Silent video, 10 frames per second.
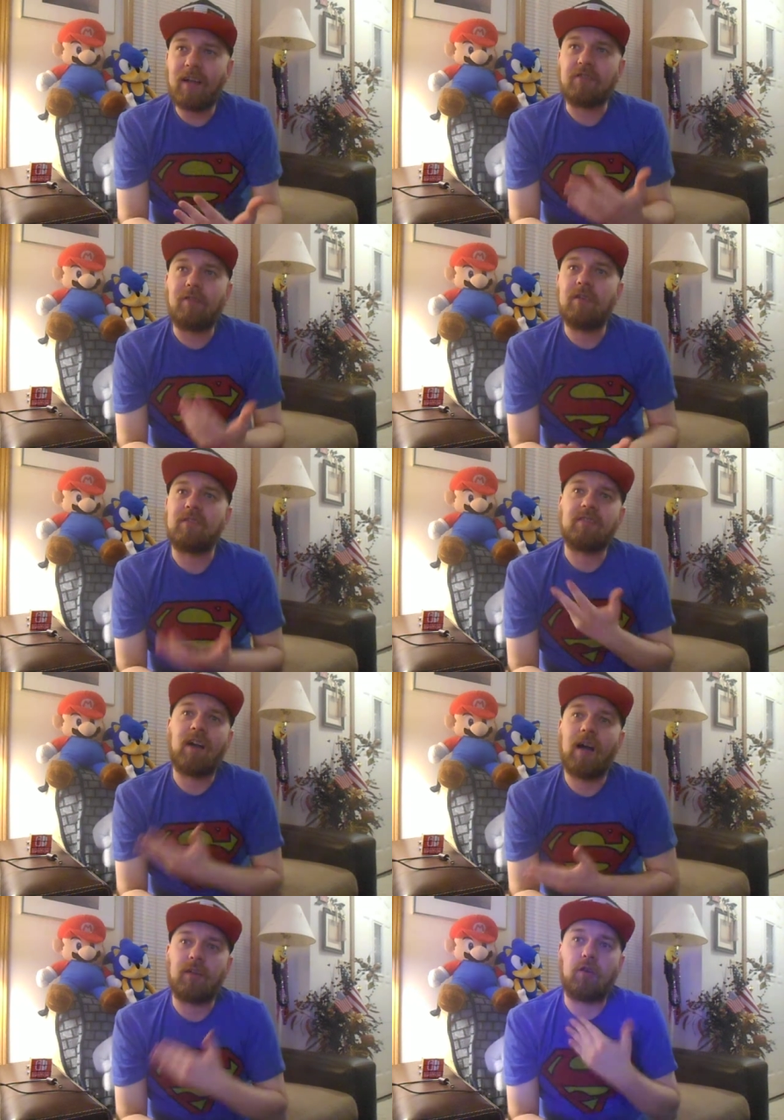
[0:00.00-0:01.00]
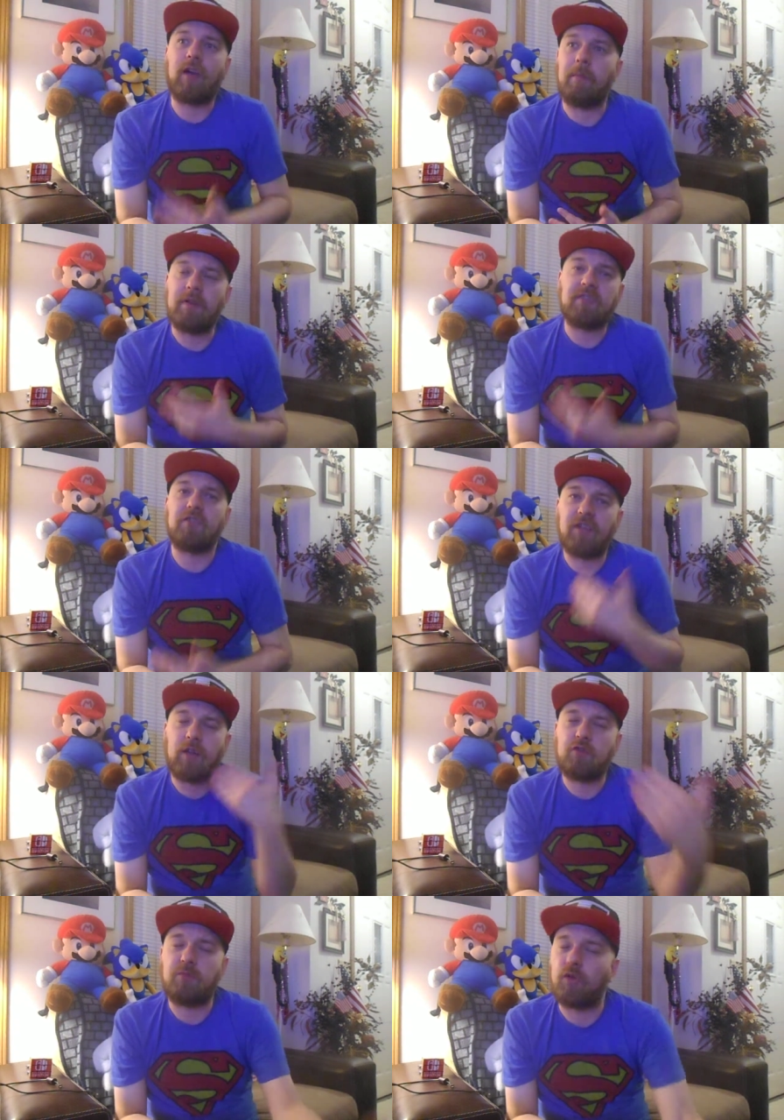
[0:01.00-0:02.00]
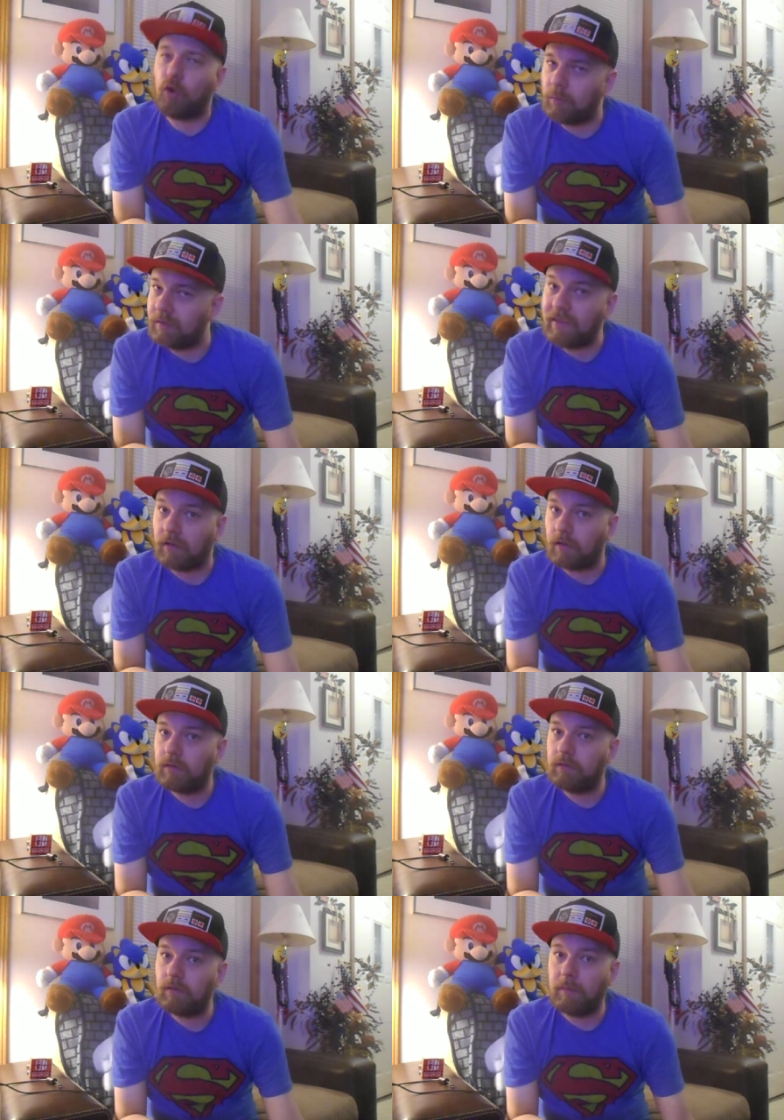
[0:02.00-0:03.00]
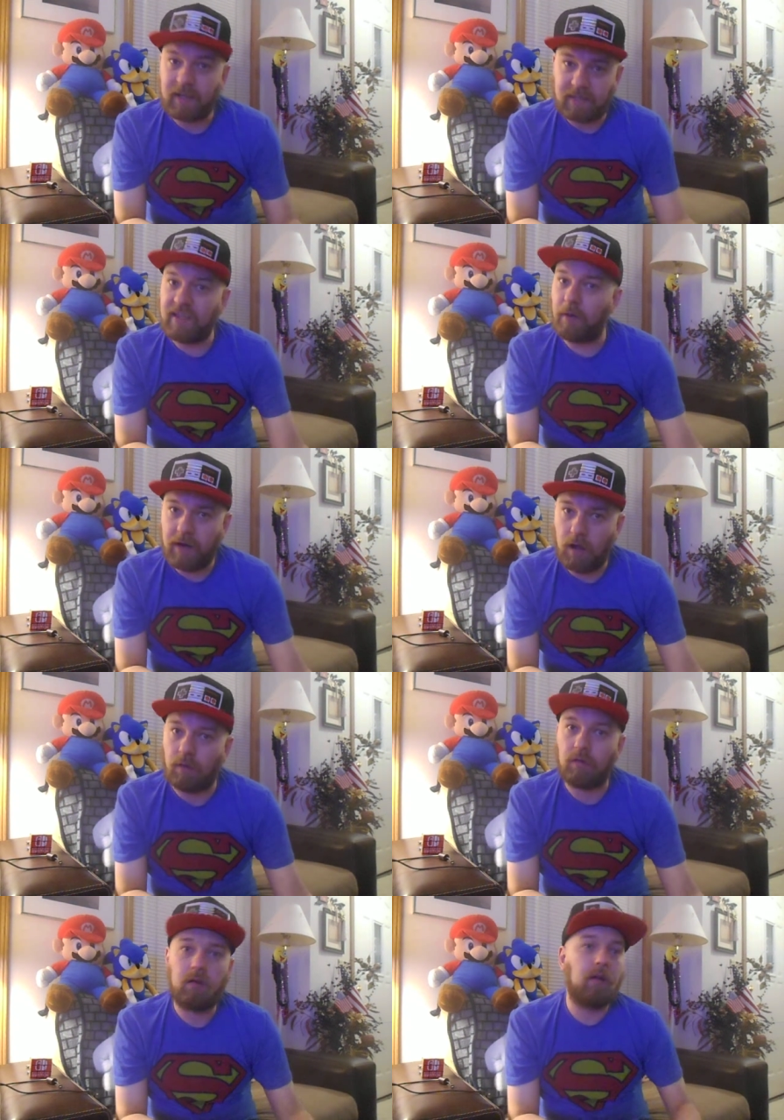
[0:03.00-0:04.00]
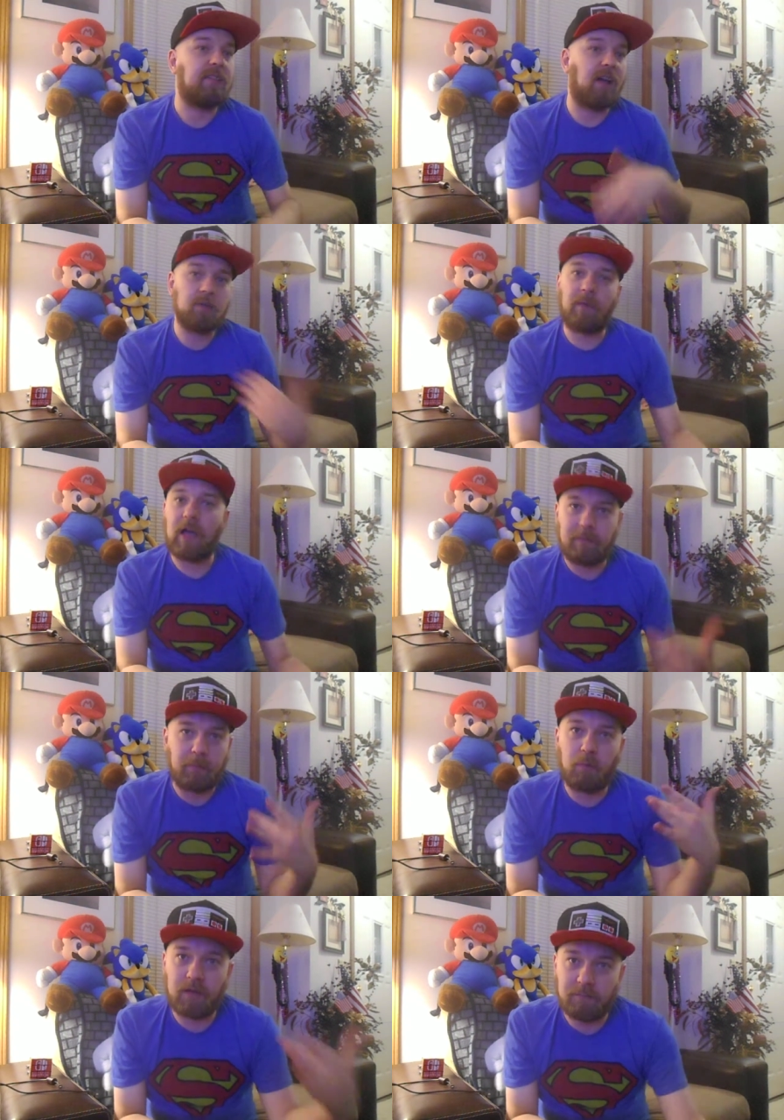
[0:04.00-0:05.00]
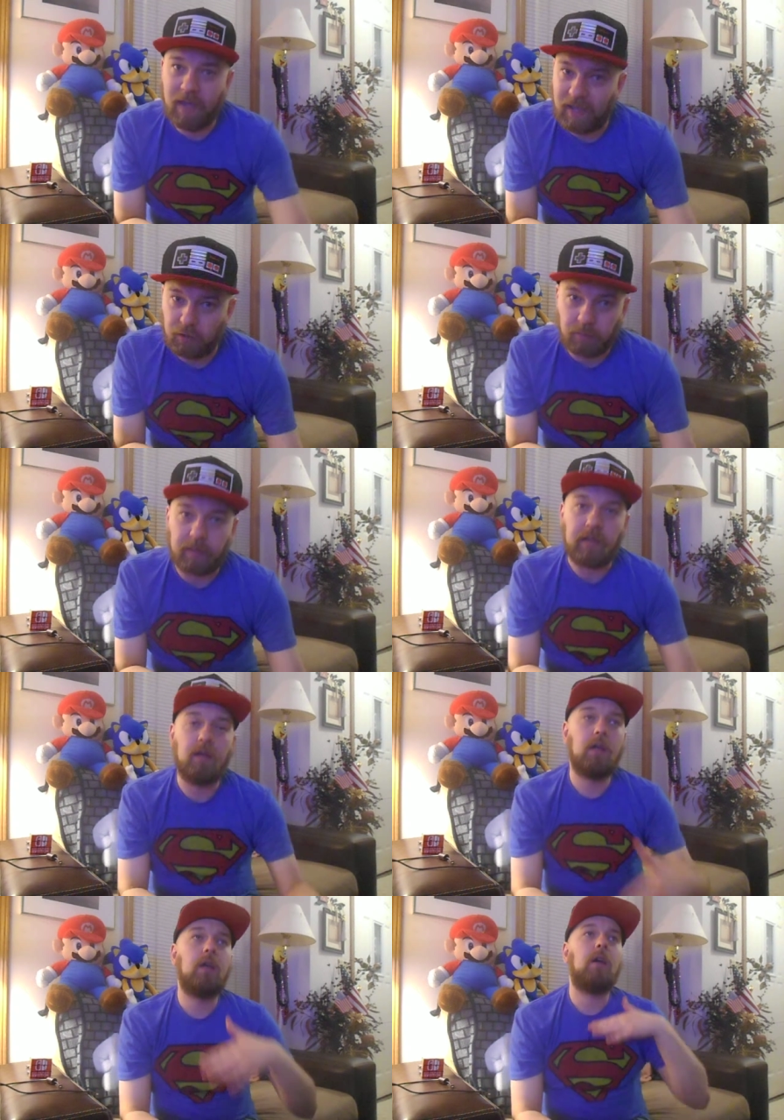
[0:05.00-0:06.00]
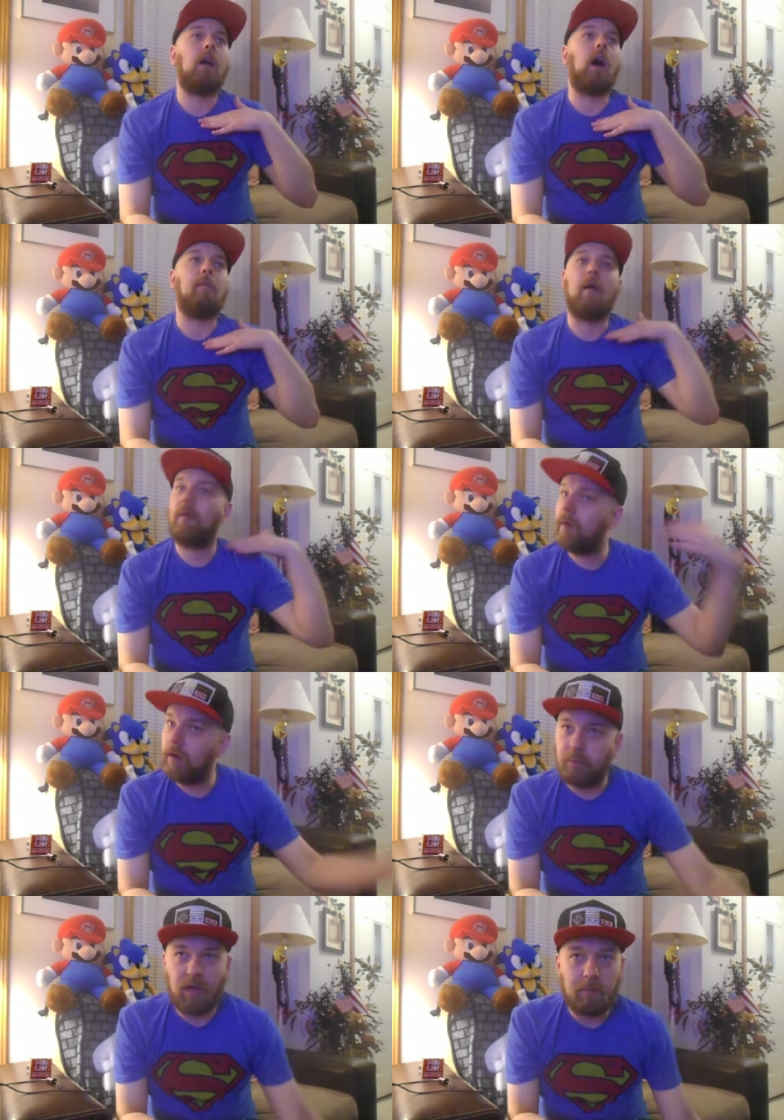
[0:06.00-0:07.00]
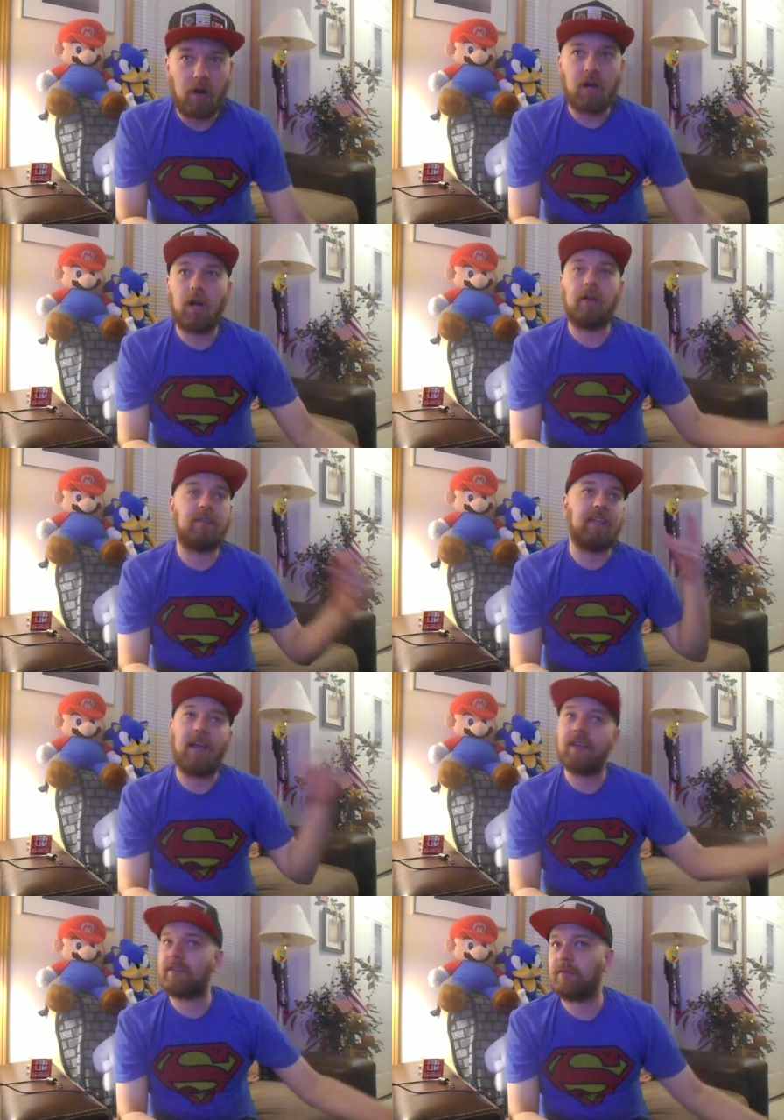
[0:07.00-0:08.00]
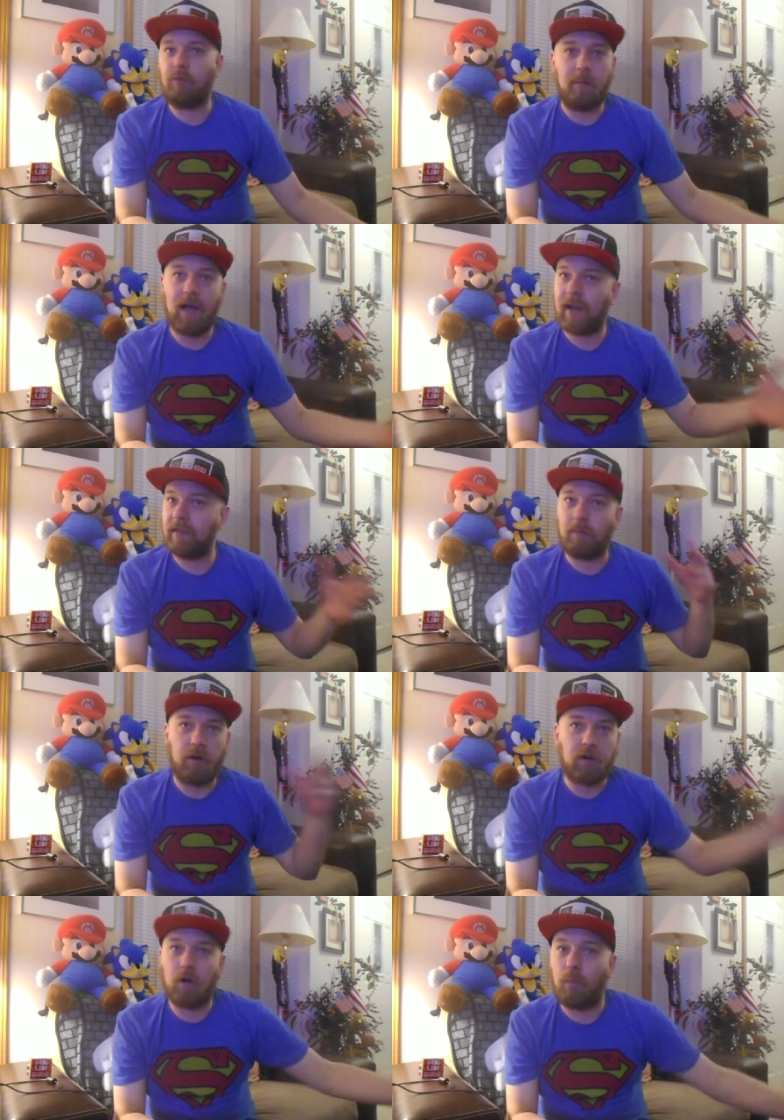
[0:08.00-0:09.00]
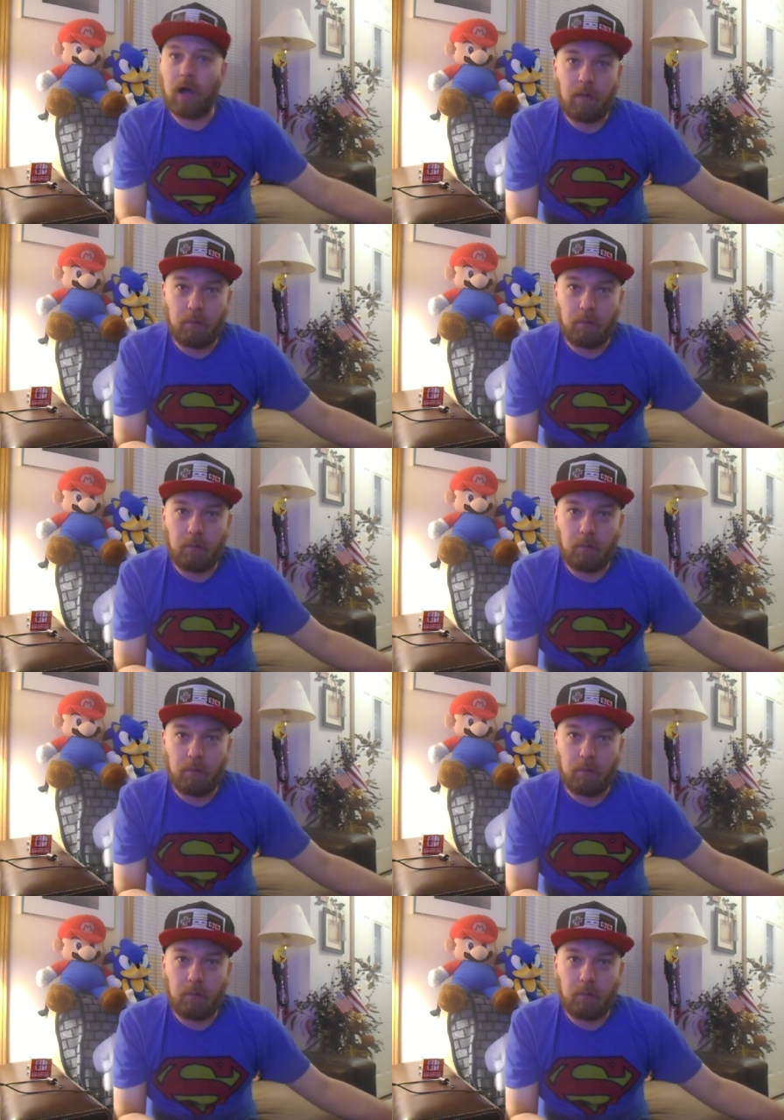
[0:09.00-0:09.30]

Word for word: service is not great, but it's also not super horrible either. I'm going to say that right now. It's not as bad as people want to make it out to be. Um, I remember playing Mario Kart DS way back in the Mario Kart wi